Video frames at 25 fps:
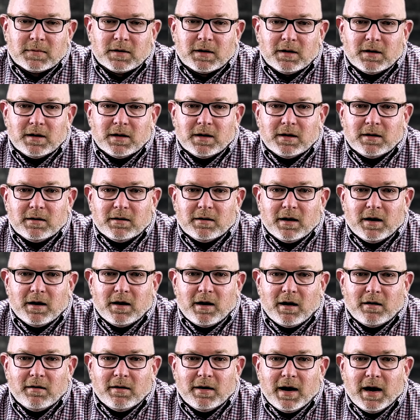And
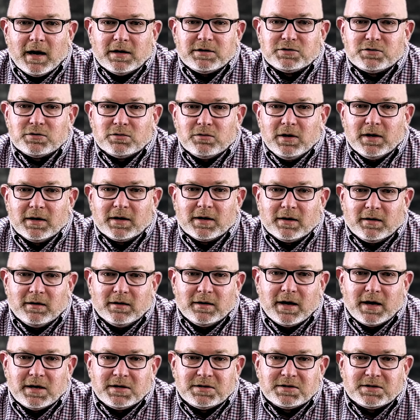our natural
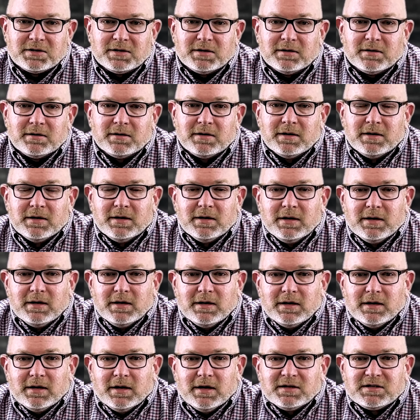inclination
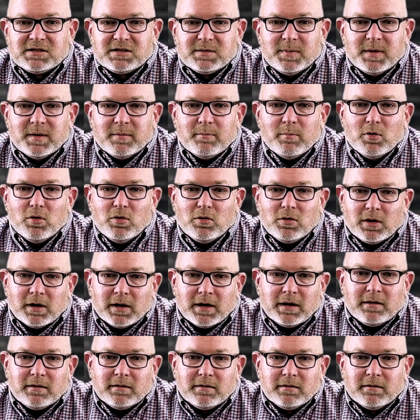is to be
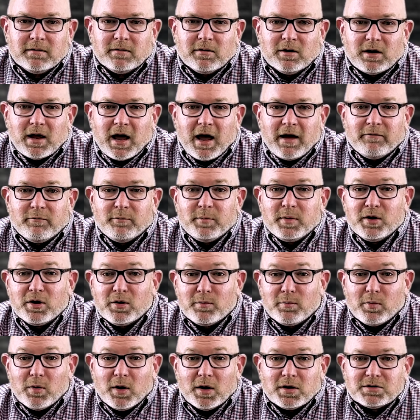bullied or to have
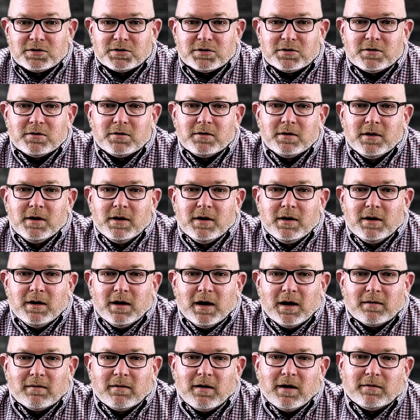peer pressure
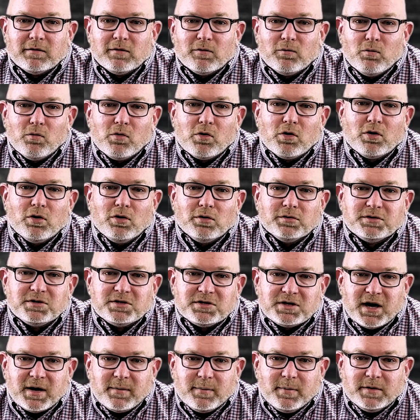and let the world
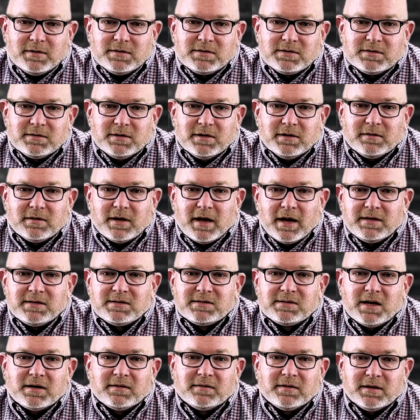shape us, that they
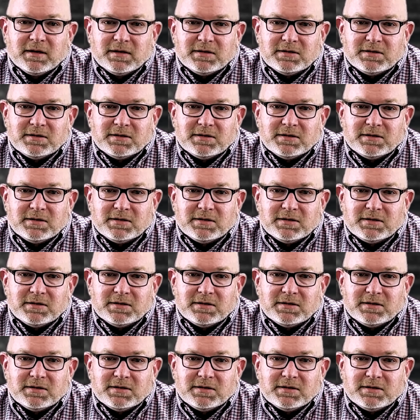set the